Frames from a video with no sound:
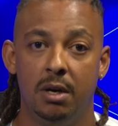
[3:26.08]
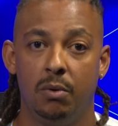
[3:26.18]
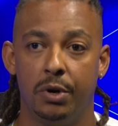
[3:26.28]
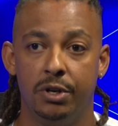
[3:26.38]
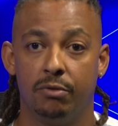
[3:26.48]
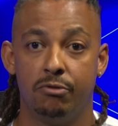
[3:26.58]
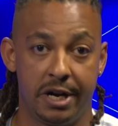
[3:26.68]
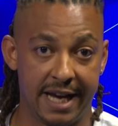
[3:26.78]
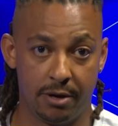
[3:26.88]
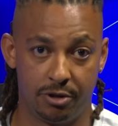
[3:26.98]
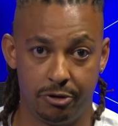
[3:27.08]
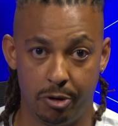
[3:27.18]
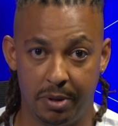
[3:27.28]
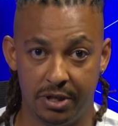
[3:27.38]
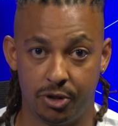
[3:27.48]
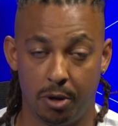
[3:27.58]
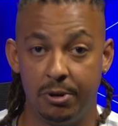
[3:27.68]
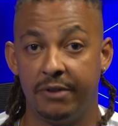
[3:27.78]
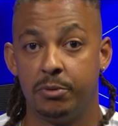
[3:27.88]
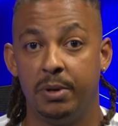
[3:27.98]
When you're running out to do a pit stop,
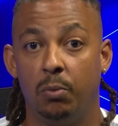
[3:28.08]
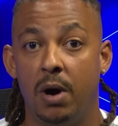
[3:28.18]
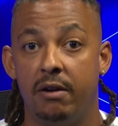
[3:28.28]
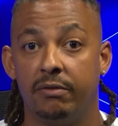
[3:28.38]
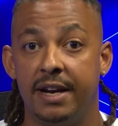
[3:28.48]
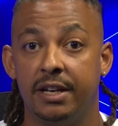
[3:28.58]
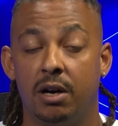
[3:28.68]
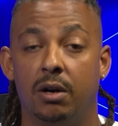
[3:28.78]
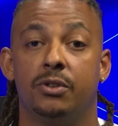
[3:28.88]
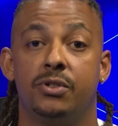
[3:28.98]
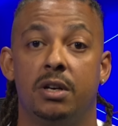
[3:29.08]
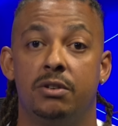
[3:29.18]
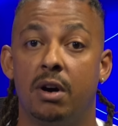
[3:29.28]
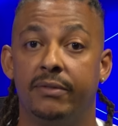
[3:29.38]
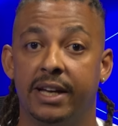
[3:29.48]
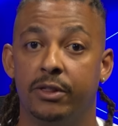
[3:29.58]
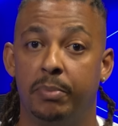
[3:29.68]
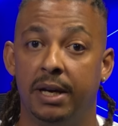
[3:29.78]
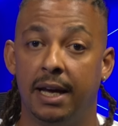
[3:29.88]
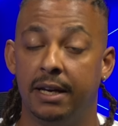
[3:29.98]
you have to be aware of any cars that are driving down the
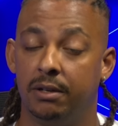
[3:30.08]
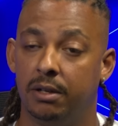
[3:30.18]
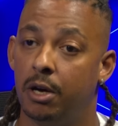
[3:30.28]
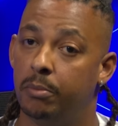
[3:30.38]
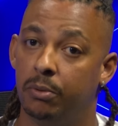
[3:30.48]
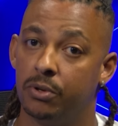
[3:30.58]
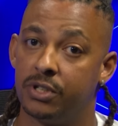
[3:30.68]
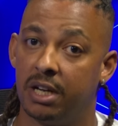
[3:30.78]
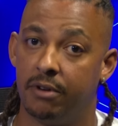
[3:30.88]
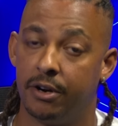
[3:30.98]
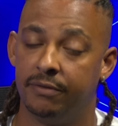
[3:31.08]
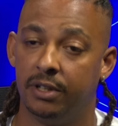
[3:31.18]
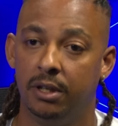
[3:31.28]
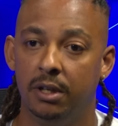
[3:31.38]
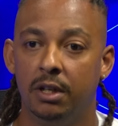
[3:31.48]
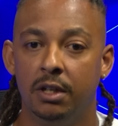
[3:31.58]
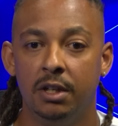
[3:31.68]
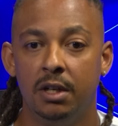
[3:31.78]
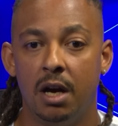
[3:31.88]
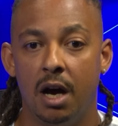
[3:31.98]
pit lane. Nobody wants to get run over.
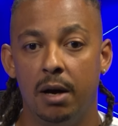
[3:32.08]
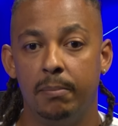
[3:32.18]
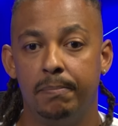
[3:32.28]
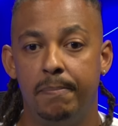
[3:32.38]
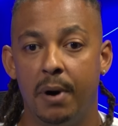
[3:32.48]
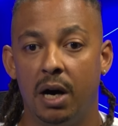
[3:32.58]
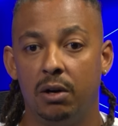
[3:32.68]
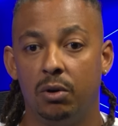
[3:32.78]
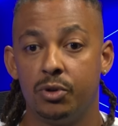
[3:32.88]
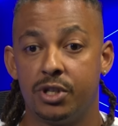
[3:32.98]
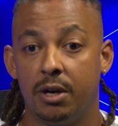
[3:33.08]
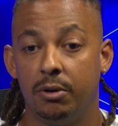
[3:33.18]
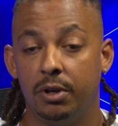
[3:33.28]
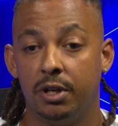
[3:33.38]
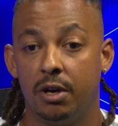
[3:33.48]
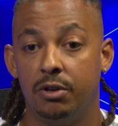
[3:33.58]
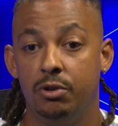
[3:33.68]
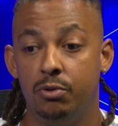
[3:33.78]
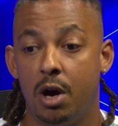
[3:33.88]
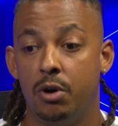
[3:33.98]
But also, you
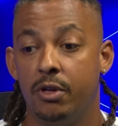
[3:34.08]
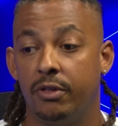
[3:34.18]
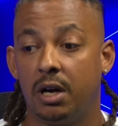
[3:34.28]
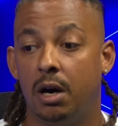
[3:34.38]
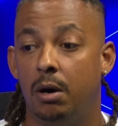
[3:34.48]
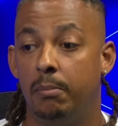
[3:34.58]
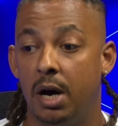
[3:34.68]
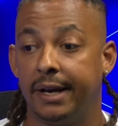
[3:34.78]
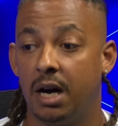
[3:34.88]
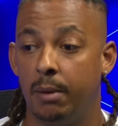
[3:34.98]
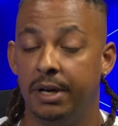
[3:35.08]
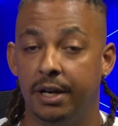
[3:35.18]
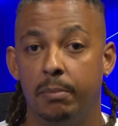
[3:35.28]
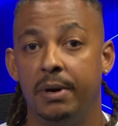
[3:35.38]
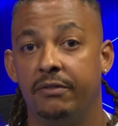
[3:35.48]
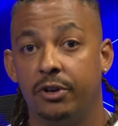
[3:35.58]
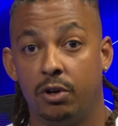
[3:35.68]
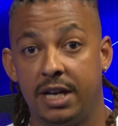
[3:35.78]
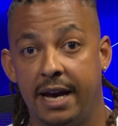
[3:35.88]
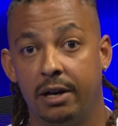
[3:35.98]
know that the car might come in at a bit of an
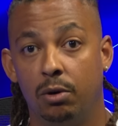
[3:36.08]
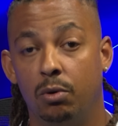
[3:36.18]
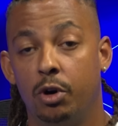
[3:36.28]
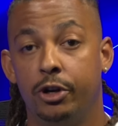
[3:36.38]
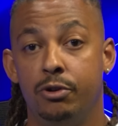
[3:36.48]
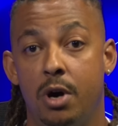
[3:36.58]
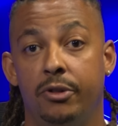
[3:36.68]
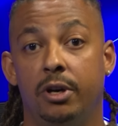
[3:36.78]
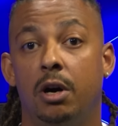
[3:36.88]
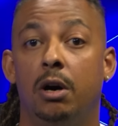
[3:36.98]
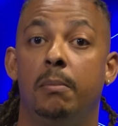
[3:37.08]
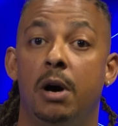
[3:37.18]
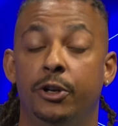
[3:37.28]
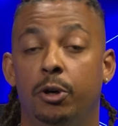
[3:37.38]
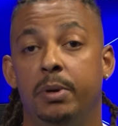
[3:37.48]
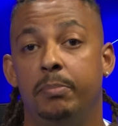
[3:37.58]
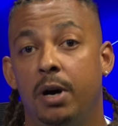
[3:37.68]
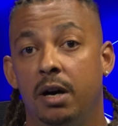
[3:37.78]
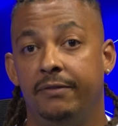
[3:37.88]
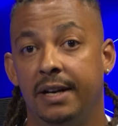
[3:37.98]
odd angle, or the car might not be
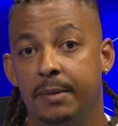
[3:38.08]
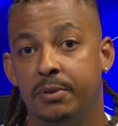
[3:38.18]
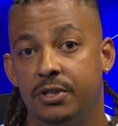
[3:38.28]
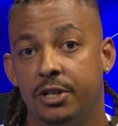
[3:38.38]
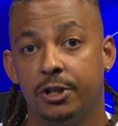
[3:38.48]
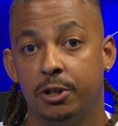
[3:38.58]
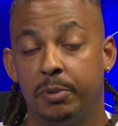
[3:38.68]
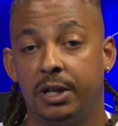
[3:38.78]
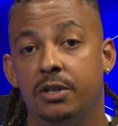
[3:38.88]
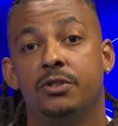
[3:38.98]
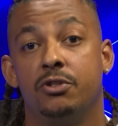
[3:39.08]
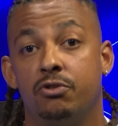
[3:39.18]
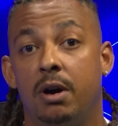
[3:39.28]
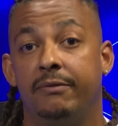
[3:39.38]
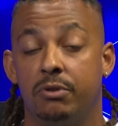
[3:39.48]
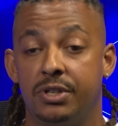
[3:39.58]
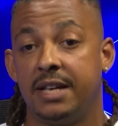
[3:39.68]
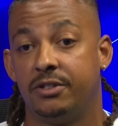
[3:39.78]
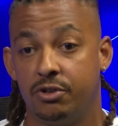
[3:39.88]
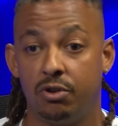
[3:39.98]
perfectly positioned because the driver has
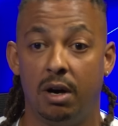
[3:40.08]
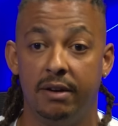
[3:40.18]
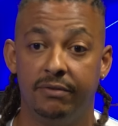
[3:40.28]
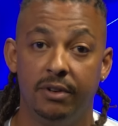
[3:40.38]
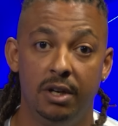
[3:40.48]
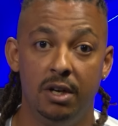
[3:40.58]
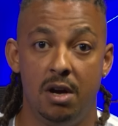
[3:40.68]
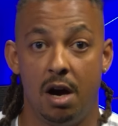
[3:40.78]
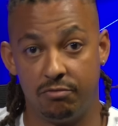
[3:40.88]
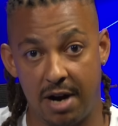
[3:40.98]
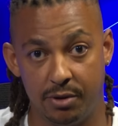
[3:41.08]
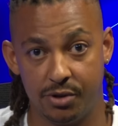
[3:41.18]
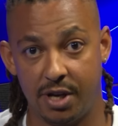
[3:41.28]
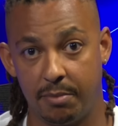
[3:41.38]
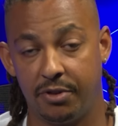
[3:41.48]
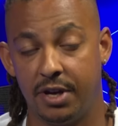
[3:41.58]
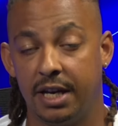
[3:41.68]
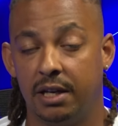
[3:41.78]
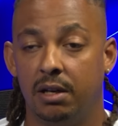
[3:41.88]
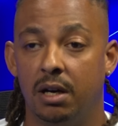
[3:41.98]
had to drive around
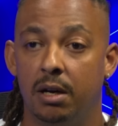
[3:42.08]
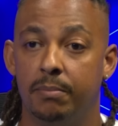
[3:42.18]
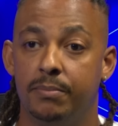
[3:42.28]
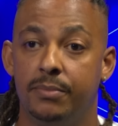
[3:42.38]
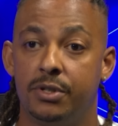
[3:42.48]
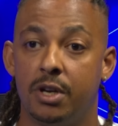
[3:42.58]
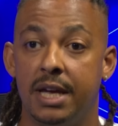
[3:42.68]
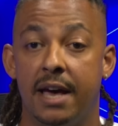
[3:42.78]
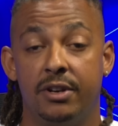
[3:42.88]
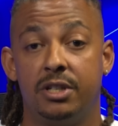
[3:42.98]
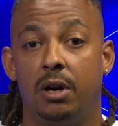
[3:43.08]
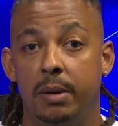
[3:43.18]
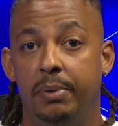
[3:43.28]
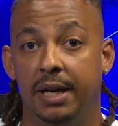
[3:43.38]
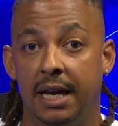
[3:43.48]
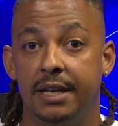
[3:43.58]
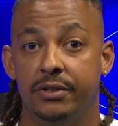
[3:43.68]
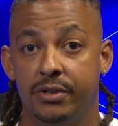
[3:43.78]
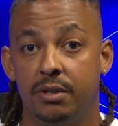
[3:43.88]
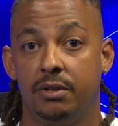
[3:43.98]
something. The tight pit
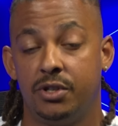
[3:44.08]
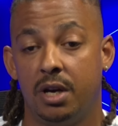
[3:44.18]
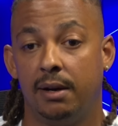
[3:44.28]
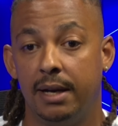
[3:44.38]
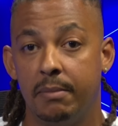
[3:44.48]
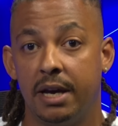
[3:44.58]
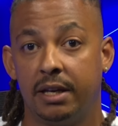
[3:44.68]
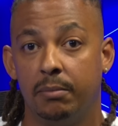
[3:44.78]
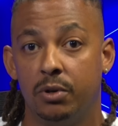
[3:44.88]
lanes certainly make it more